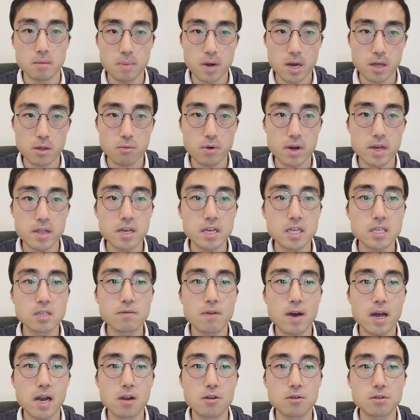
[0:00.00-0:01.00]
By the way,
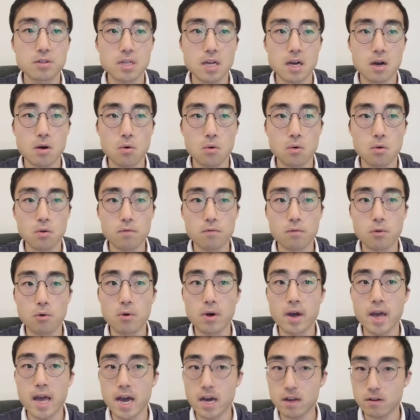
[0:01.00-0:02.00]
these values are all
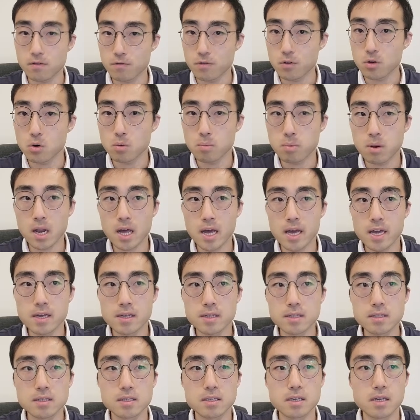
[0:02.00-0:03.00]
for outfield
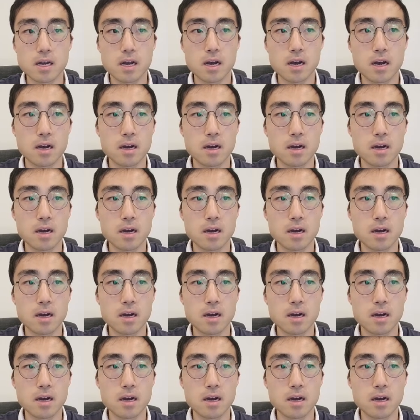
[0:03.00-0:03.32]
players,